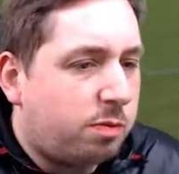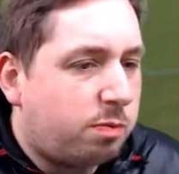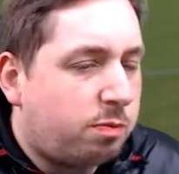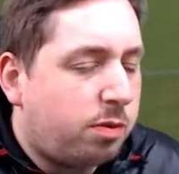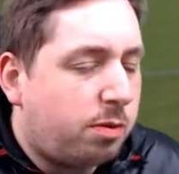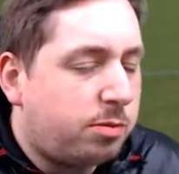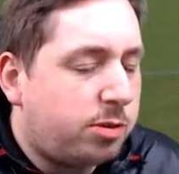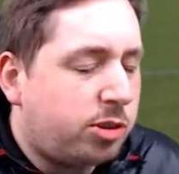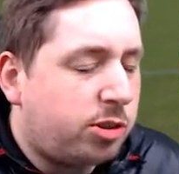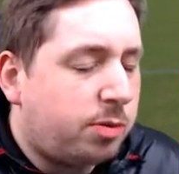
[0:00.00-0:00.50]

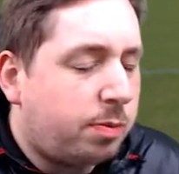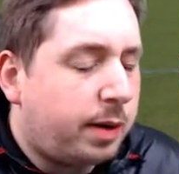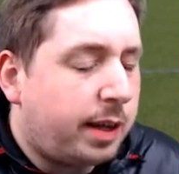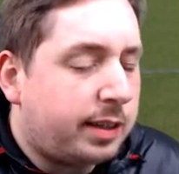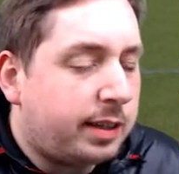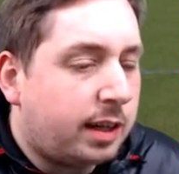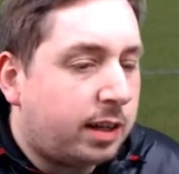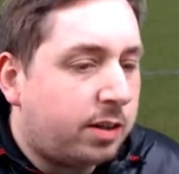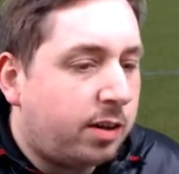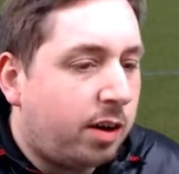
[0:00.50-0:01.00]
Probably should have
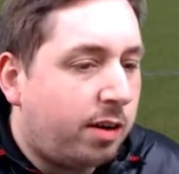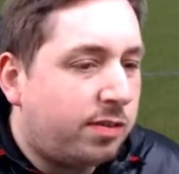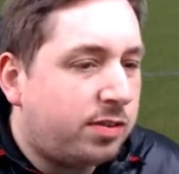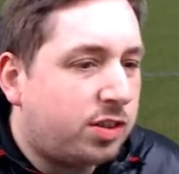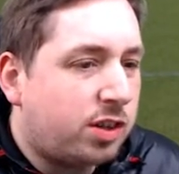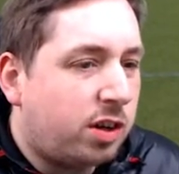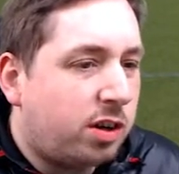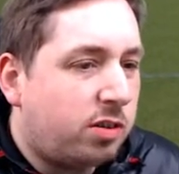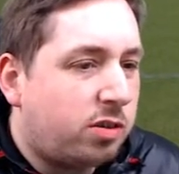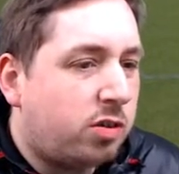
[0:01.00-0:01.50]
played that on the
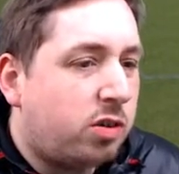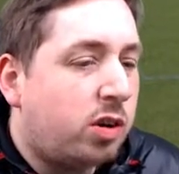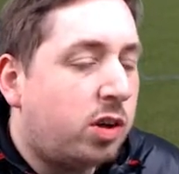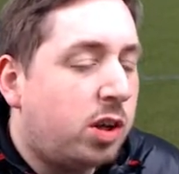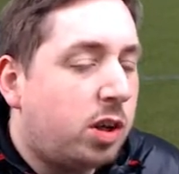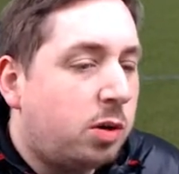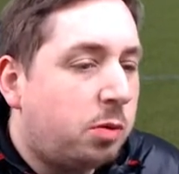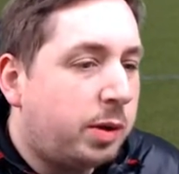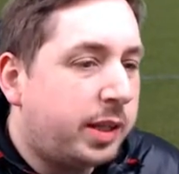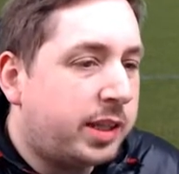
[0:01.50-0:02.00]
offside or
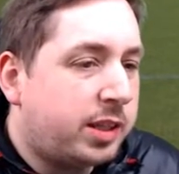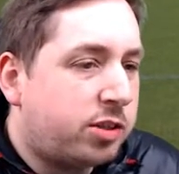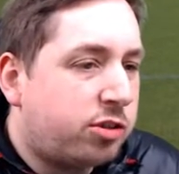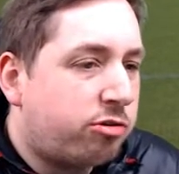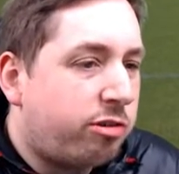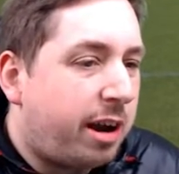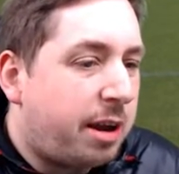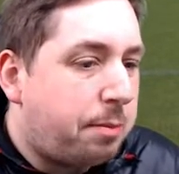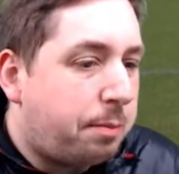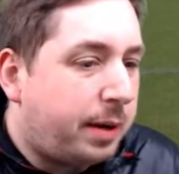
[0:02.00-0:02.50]
with a
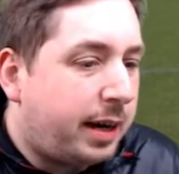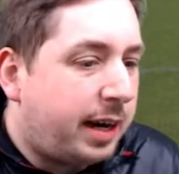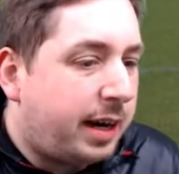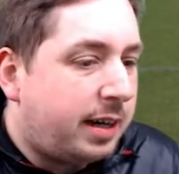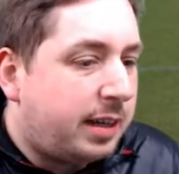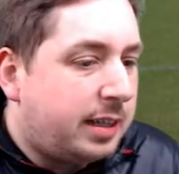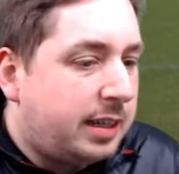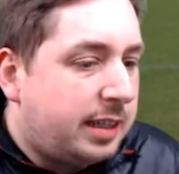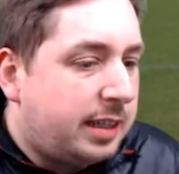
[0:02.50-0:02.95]
straight bat.